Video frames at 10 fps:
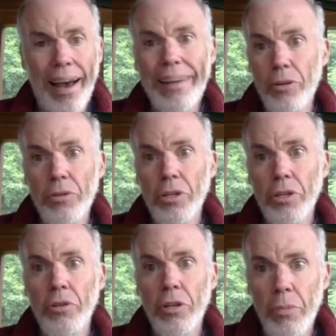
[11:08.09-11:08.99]
I don't
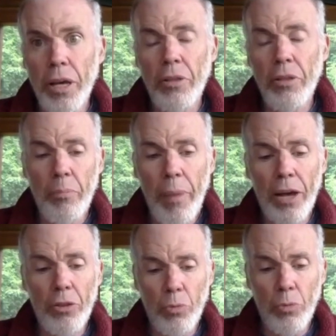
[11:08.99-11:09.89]
think you can make the
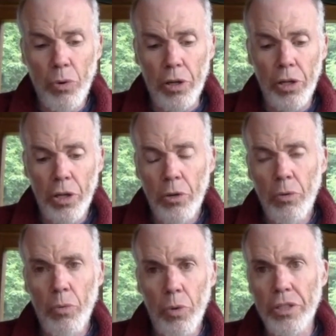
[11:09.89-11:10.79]
math work
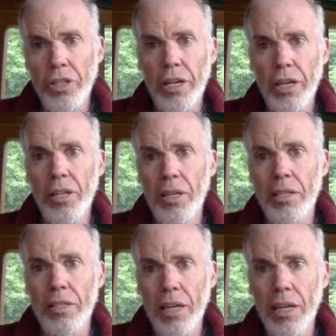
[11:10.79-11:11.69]
one
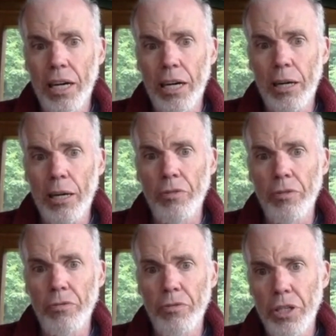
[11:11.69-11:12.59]
Tesla at a time,
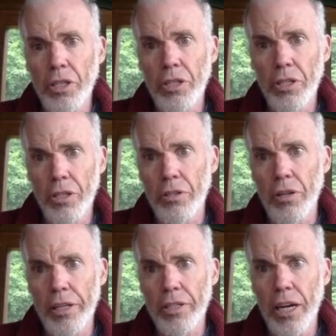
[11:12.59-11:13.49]
one vegan
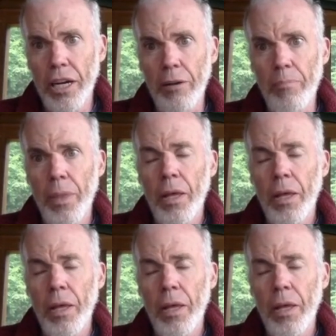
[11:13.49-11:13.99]
dinner at a time.